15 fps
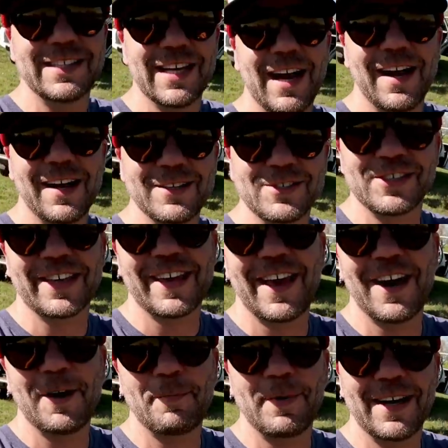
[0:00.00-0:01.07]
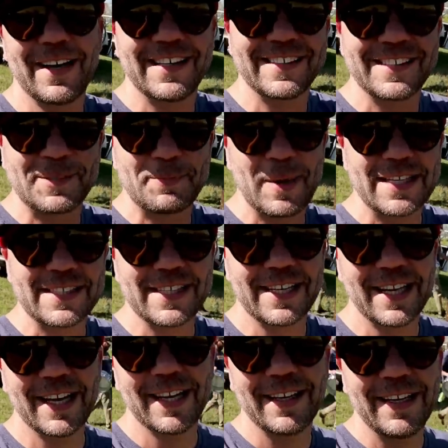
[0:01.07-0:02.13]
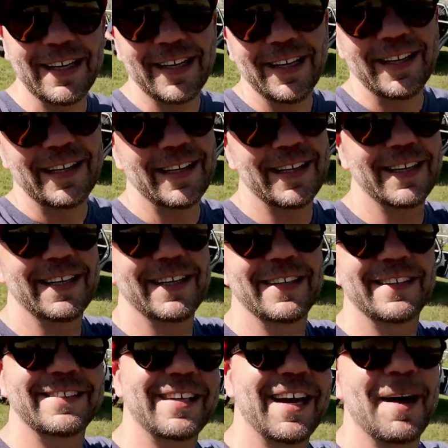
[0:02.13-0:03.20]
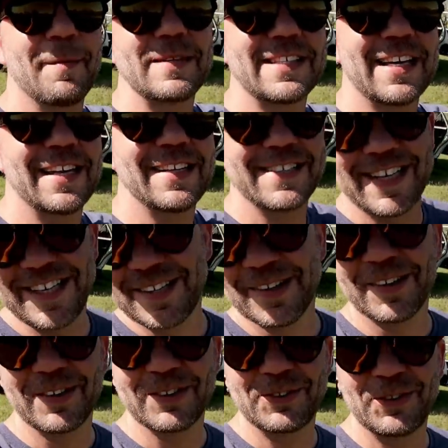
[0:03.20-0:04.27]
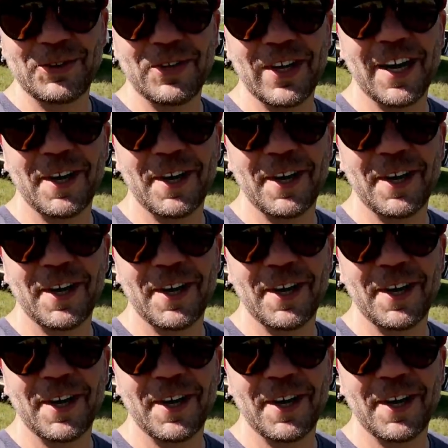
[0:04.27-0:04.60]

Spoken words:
dodge the cow pies as best he can. Tom is getting his guitar all tuned